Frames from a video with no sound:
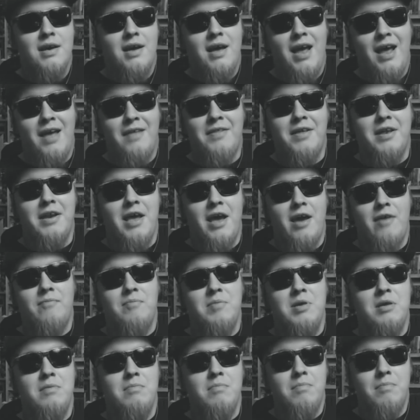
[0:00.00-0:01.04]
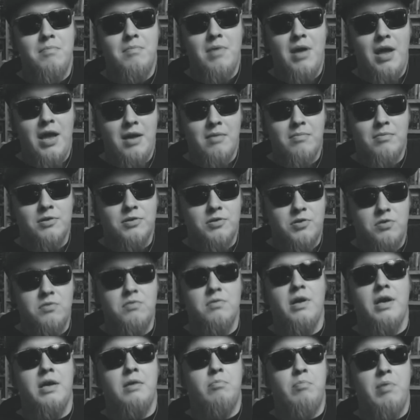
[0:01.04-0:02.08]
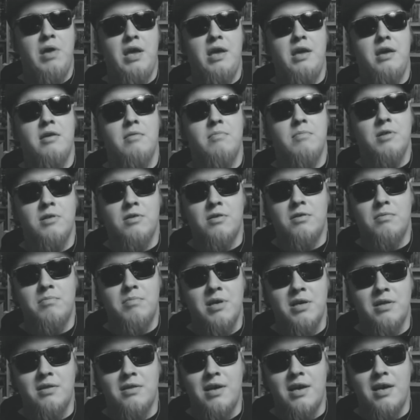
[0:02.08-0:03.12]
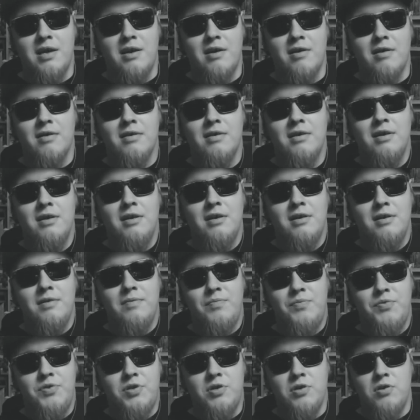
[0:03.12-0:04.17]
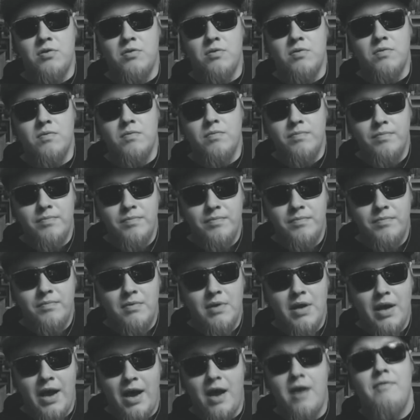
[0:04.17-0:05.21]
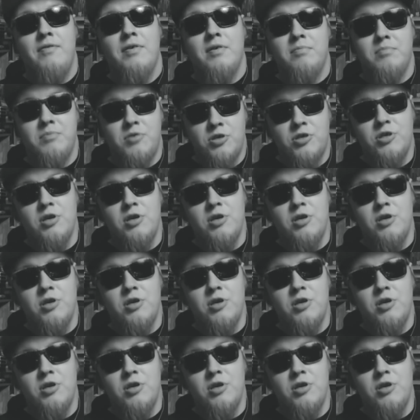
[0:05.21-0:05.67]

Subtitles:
and then have me able to like pay him a little bit later to have him ship